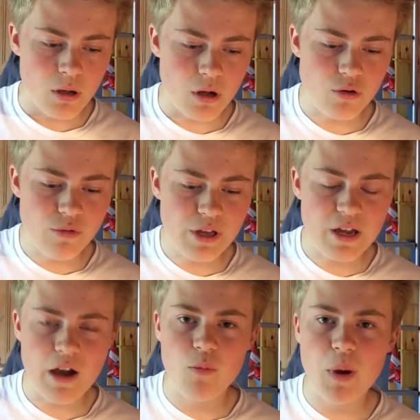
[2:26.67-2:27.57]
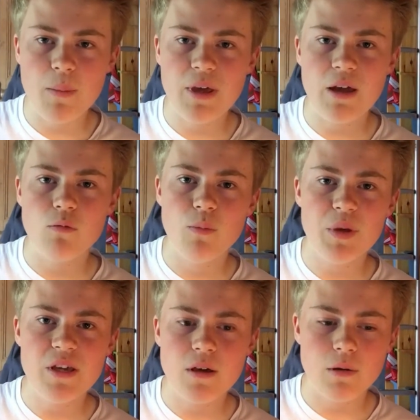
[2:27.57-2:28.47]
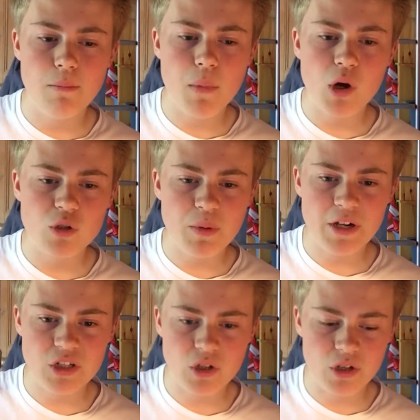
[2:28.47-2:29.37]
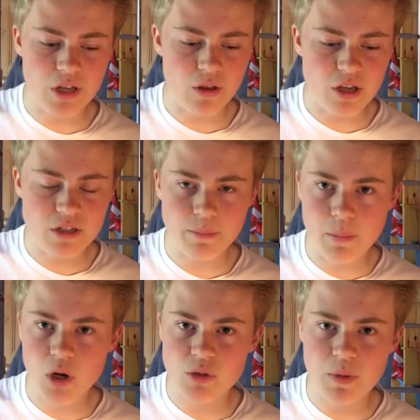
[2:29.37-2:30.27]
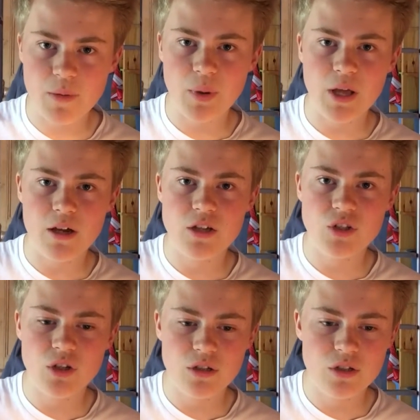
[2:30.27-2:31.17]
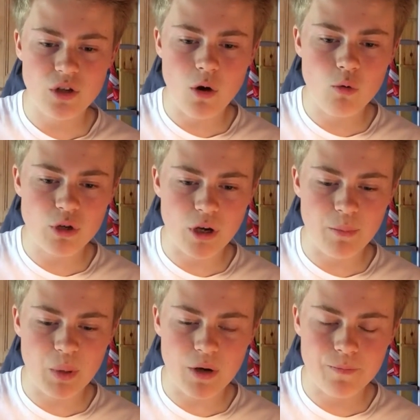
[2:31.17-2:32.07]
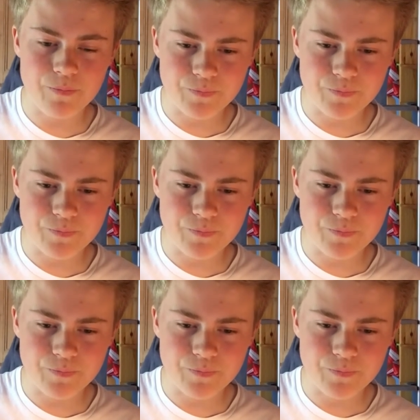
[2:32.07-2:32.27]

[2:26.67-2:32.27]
I do think Aubameyang will be a much better signing. I think he's a much better player. He's older, but